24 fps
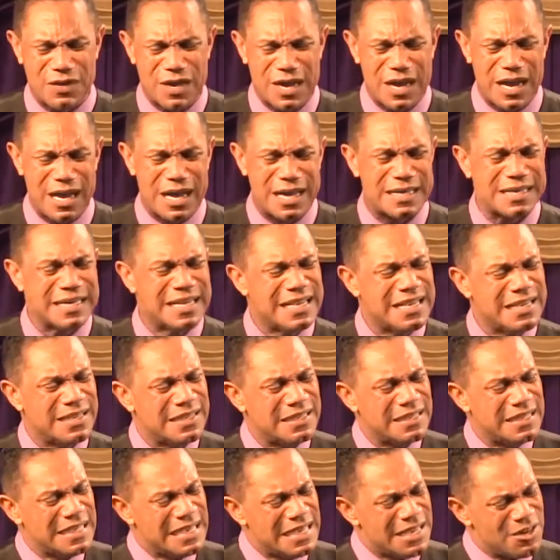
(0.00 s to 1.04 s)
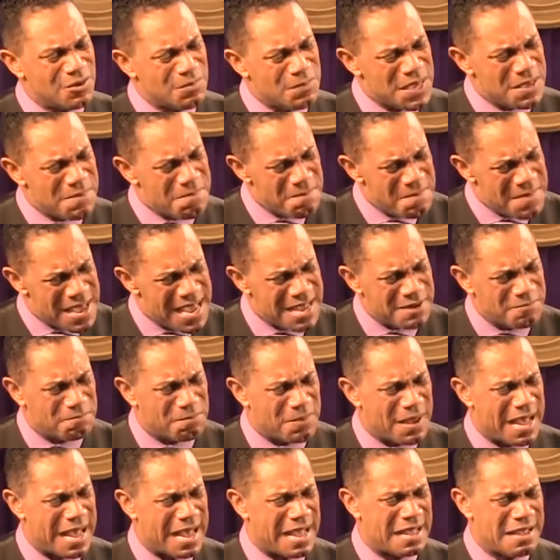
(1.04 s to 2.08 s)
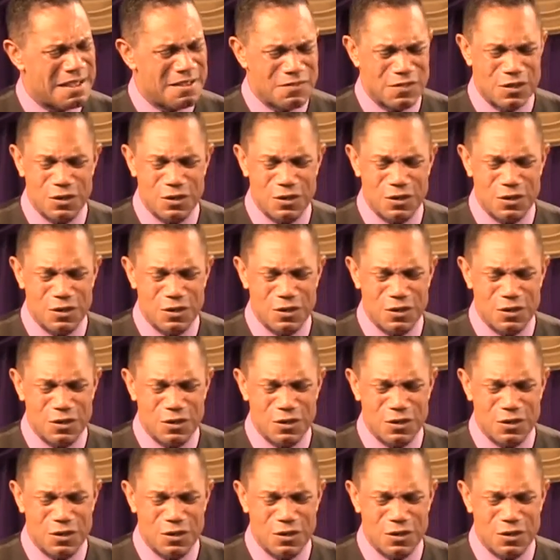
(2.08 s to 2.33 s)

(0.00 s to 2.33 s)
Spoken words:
God, it'll be met by